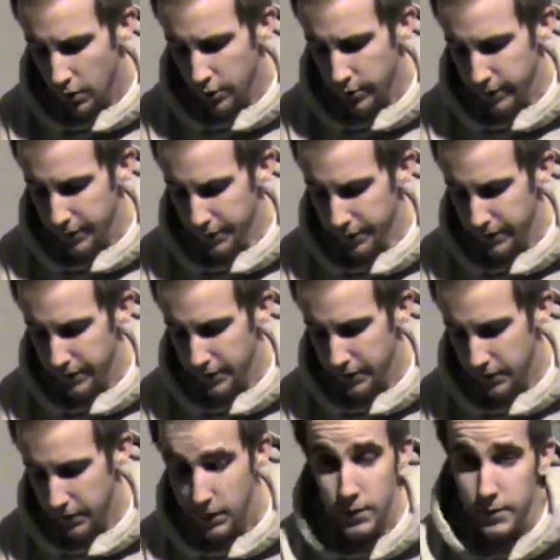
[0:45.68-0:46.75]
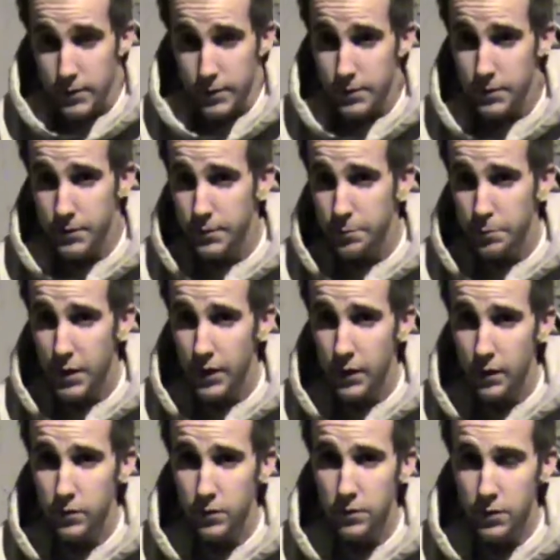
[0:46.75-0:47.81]
Well, my
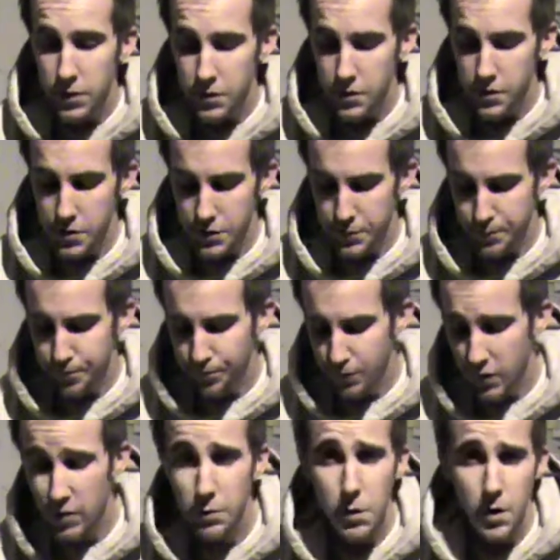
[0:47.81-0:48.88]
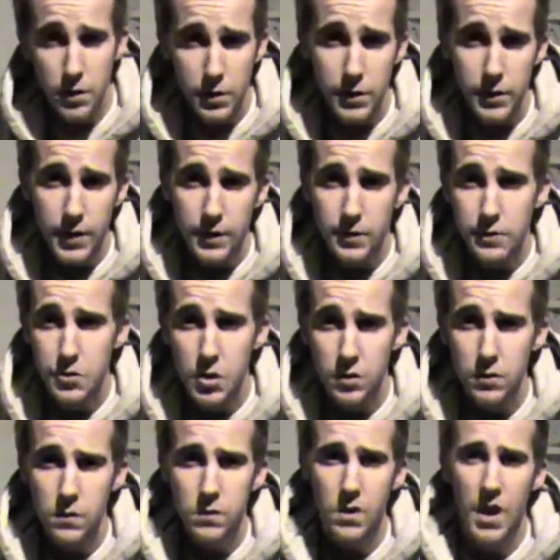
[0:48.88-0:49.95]
guess is as good as yours. Some other drugs
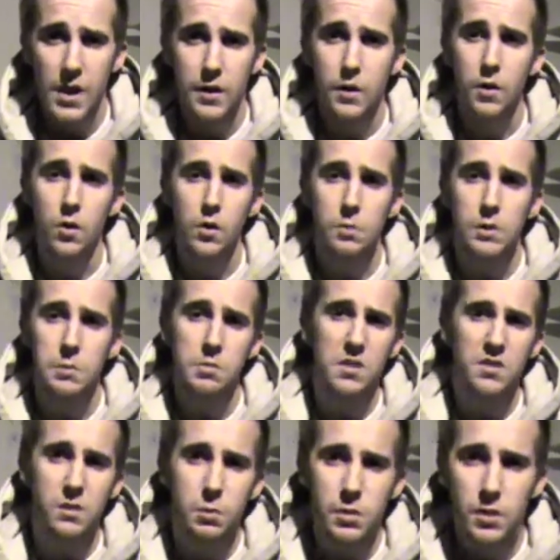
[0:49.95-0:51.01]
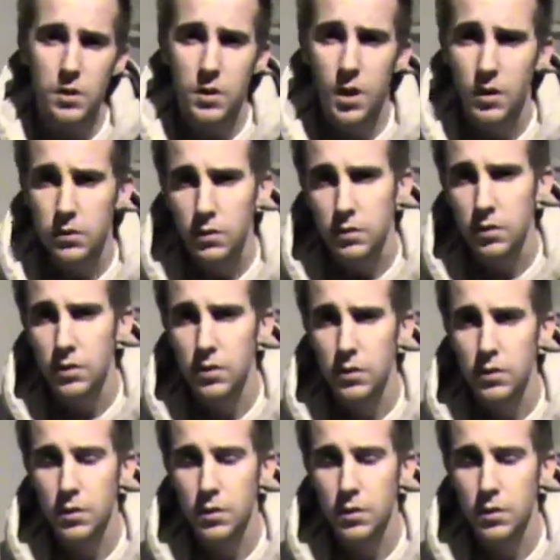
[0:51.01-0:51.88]
in this category would be PCP, ecstasy,